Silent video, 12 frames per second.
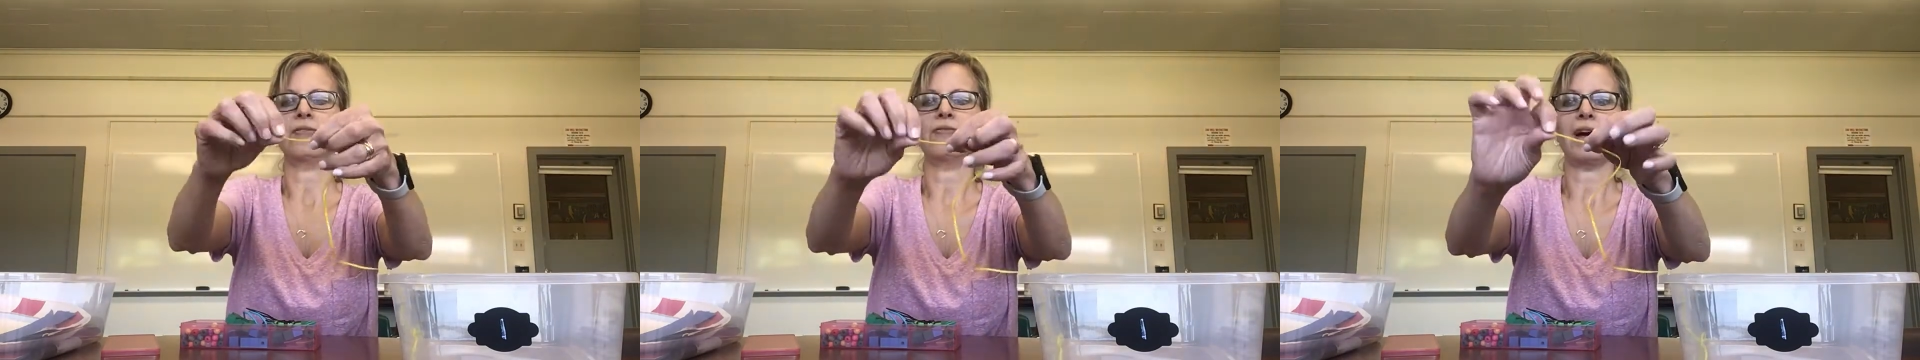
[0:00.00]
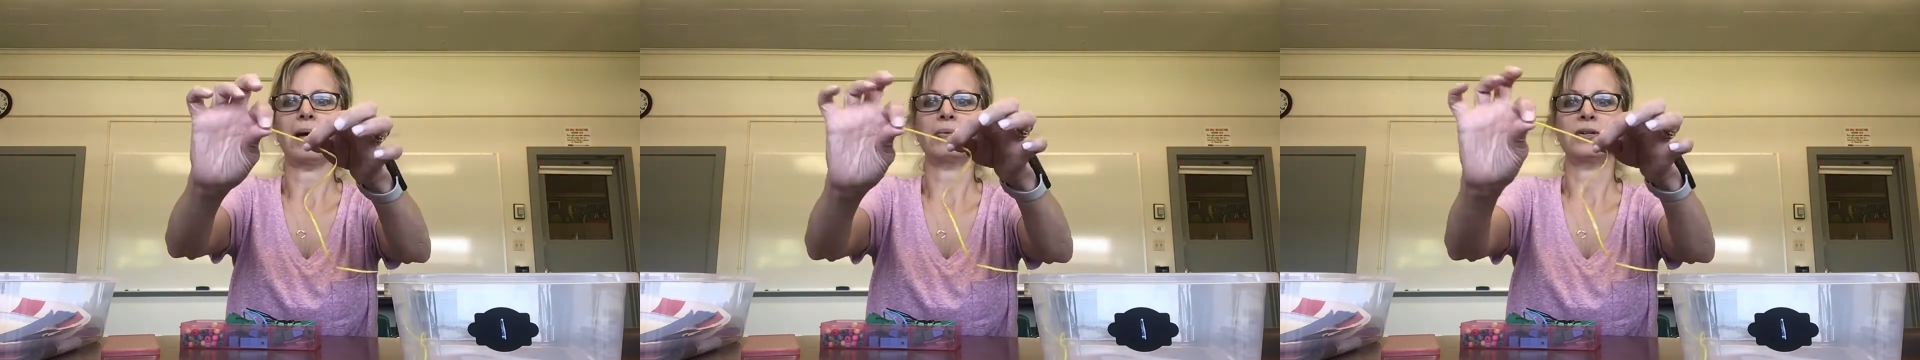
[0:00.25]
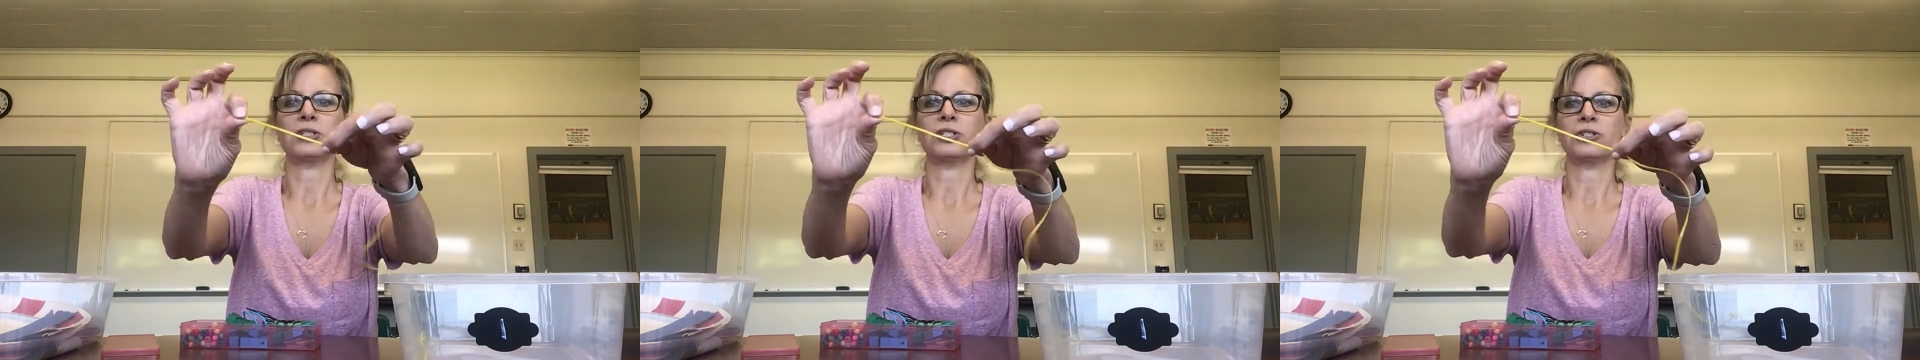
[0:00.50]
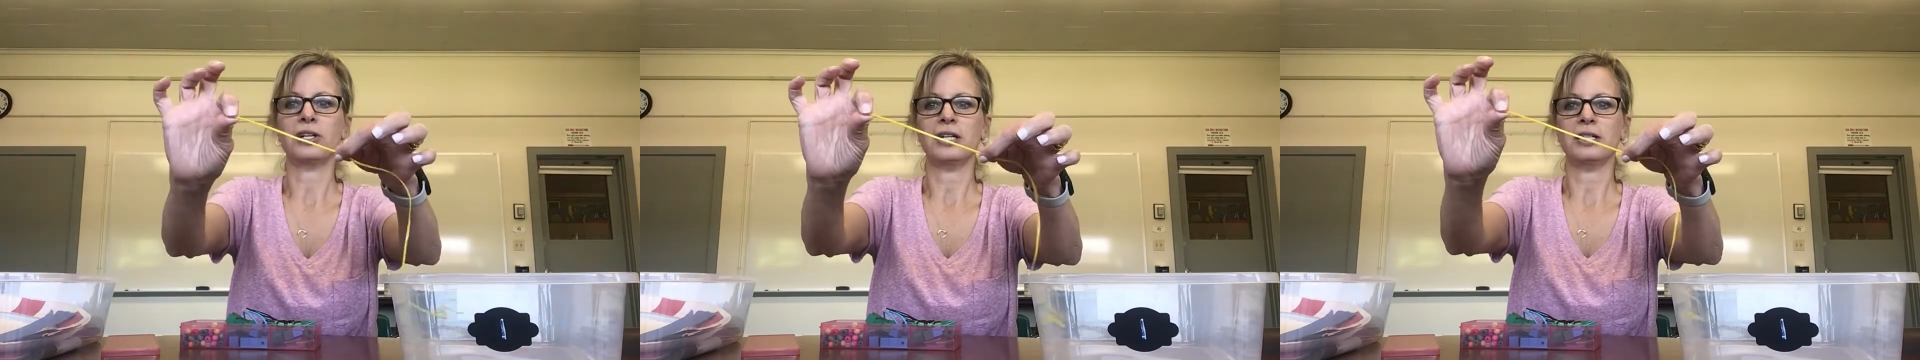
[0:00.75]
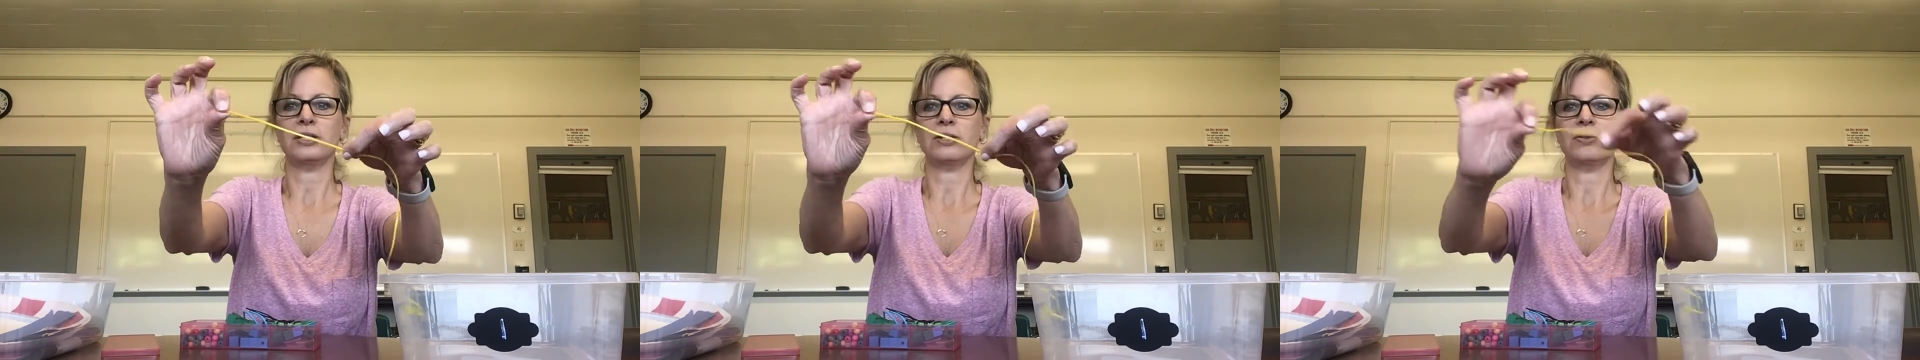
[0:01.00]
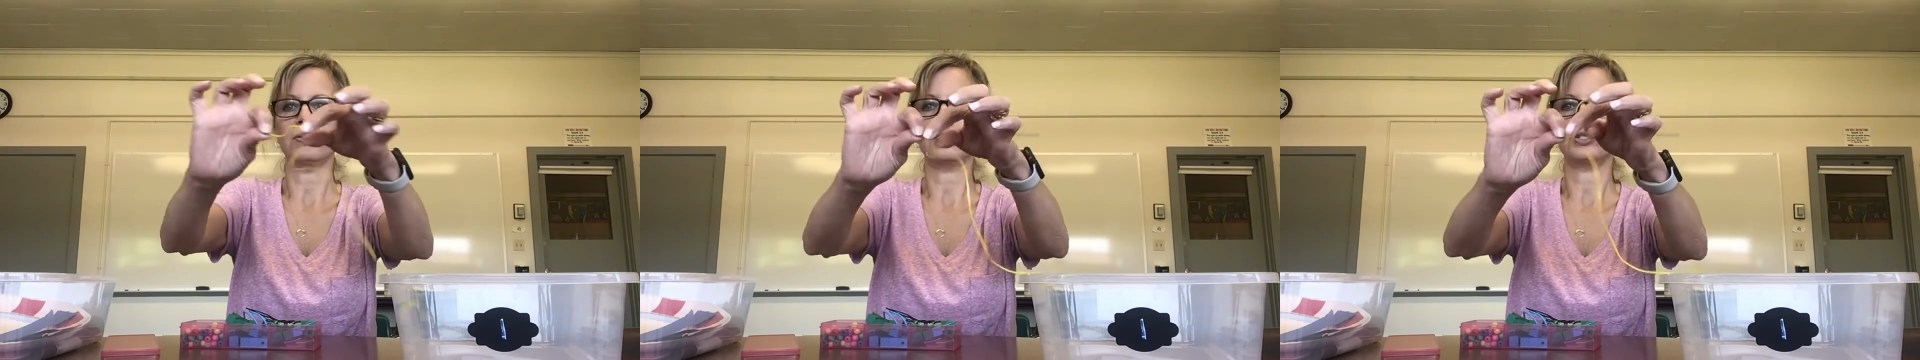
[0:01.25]
fabric string, so
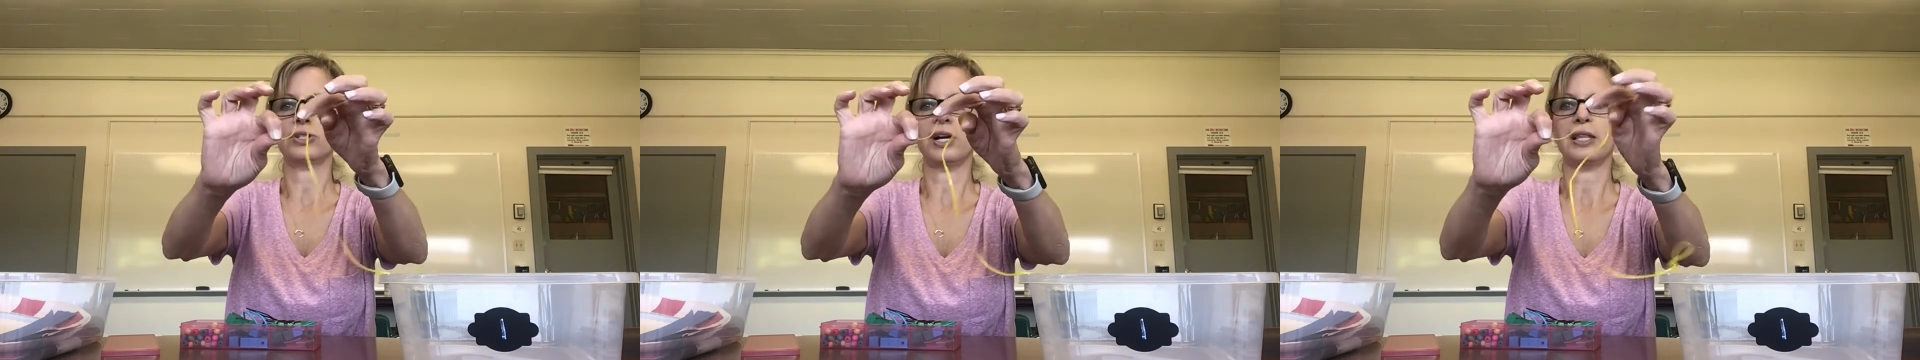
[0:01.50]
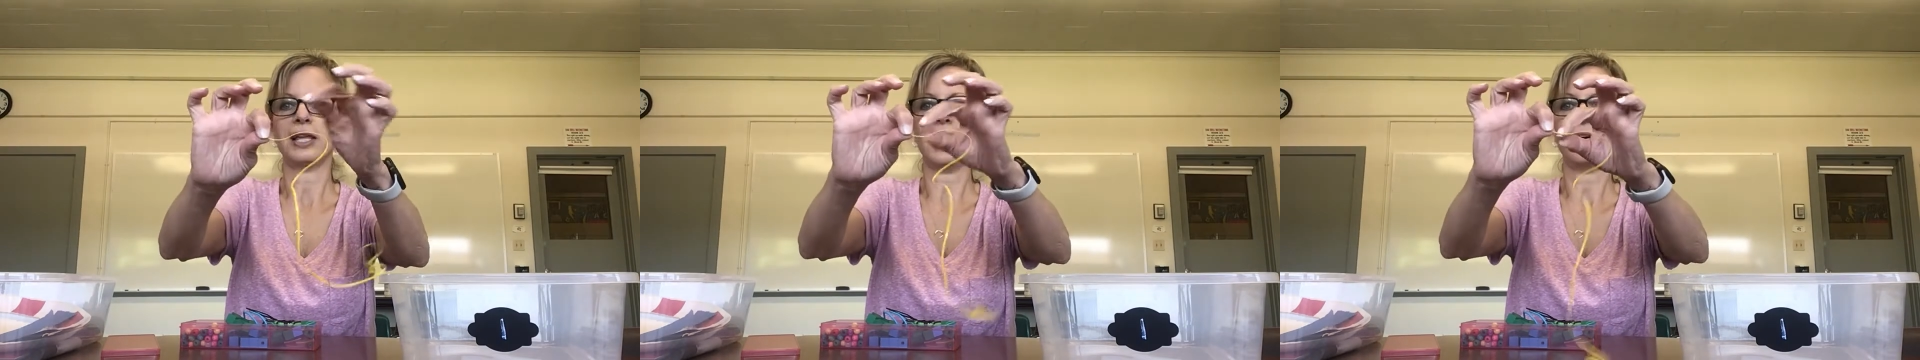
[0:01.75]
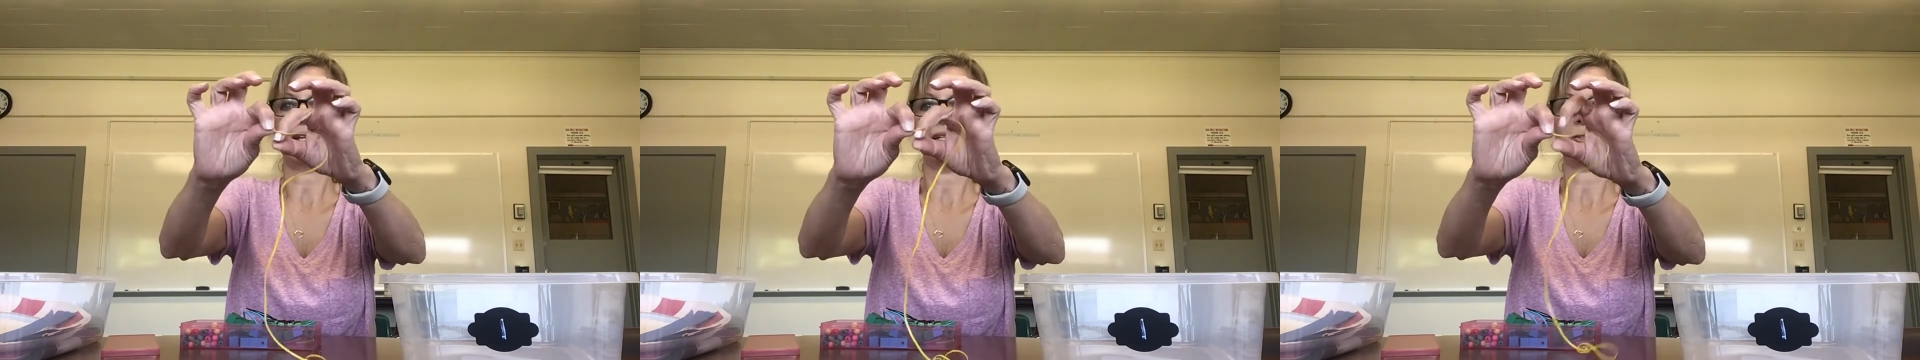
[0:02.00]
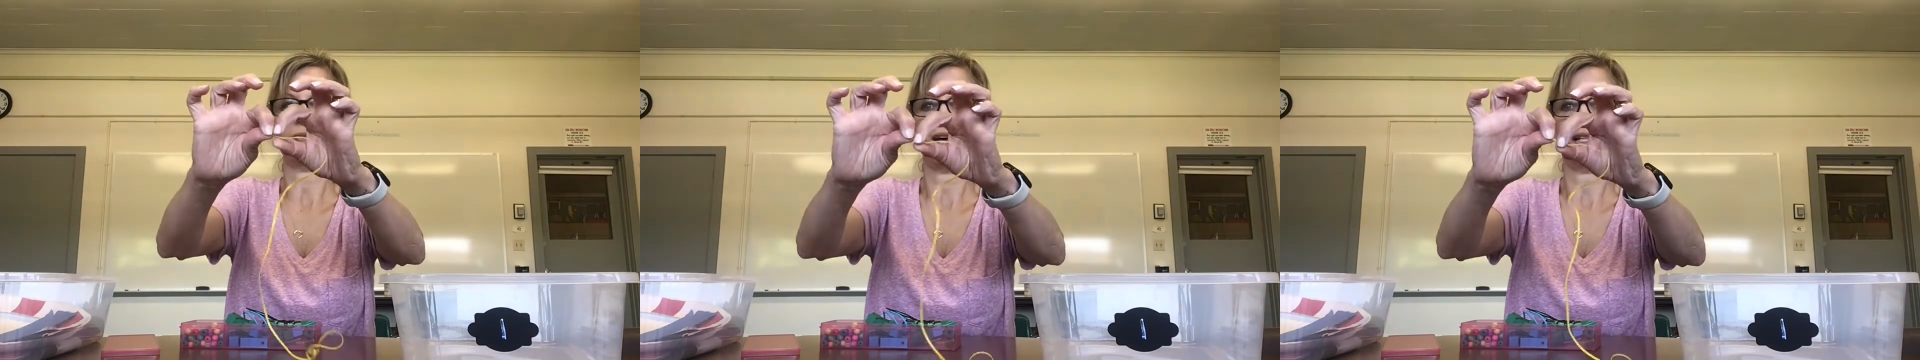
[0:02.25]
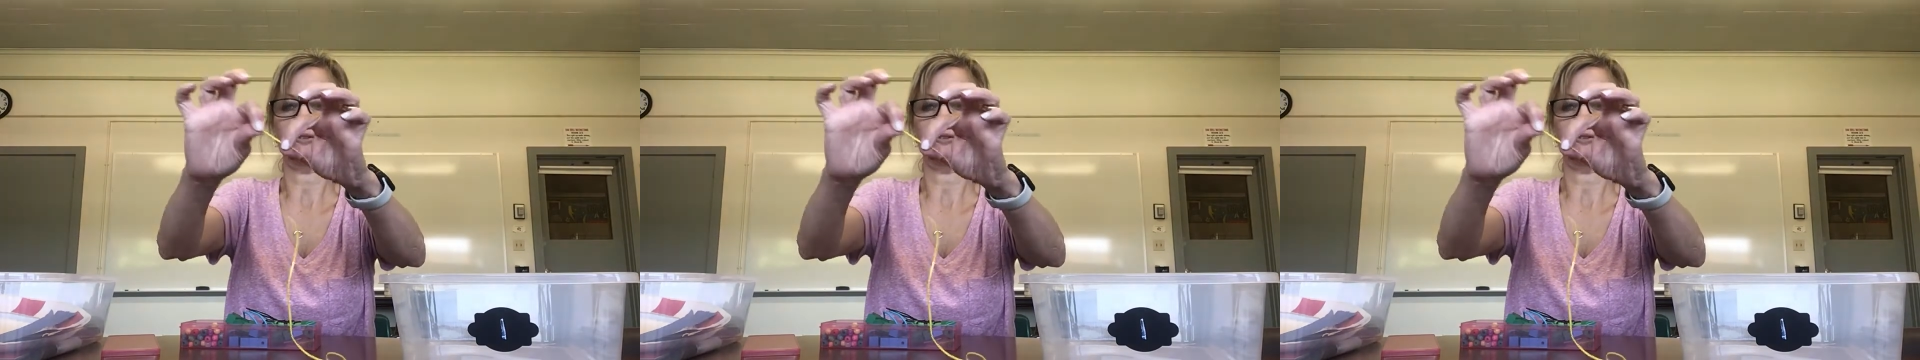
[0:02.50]
you can try that as well.